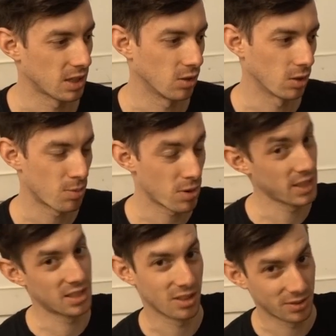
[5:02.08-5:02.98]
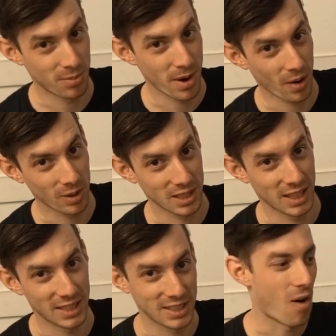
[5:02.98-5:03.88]
I know the prices of the barrels.
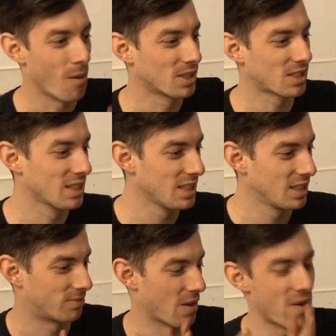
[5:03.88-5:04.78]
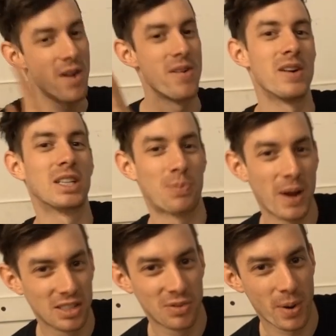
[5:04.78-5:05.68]
And obviously they're very, very
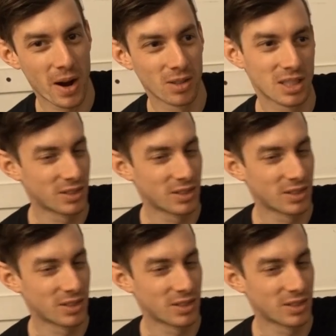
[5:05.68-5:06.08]
expensive barrels.